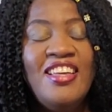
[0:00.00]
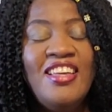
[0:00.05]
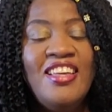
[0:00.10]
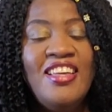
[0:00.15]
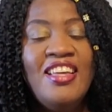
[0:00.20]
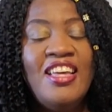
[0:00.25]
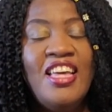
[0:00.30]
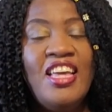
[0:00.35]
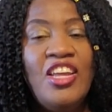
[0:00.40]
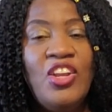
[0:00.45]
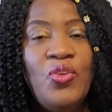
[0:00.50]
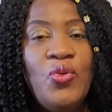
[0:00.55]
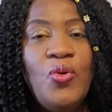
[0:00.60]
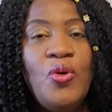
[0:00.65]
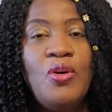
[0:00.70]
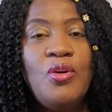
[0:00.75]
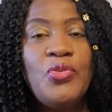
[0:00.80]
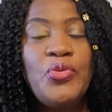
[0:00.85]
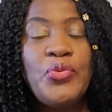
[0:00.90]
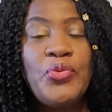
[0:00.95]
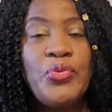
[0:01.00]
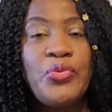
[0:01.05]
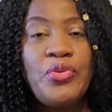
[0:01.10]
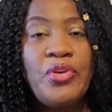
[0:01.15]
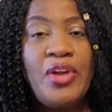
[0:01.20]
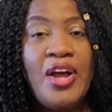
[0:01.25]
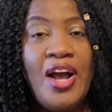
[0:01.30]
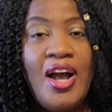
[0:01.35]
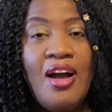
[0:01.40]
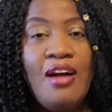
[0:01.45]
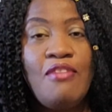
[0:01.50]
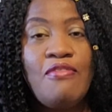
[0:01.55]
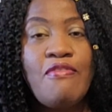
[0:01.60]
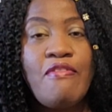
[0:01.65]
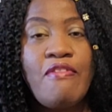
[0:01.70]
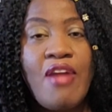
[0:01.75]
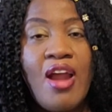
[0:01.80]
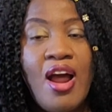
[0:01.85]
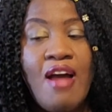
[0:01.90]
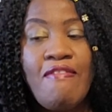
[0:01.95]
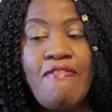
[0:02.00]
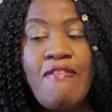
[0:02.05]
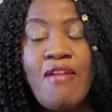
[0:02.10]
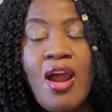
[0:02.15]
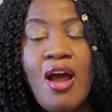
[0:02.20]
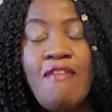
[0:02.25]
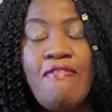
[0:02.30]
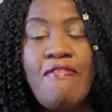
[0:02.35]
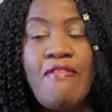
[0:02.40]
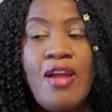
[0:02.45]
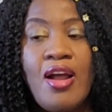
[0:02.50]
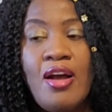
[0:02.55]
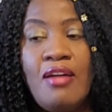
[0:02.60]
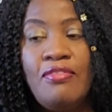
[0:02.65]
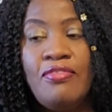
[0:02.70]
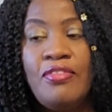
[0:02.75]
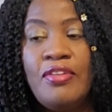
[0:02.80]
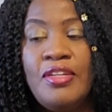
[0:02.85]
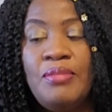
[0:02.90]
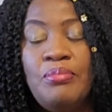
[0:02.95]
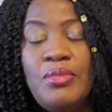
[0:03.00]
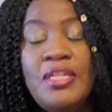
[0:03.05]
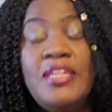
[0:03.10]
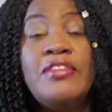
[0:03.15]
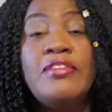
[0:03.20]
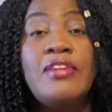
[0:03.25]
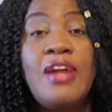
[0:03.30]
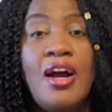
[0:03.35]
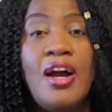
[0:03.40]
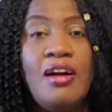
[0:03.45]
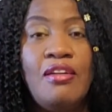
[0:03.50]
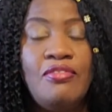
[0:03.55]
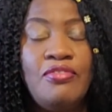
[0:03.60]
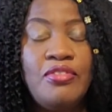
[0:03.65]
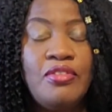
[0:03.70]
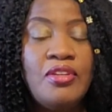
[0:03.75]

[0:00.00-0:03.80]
It was rough. I mean rough.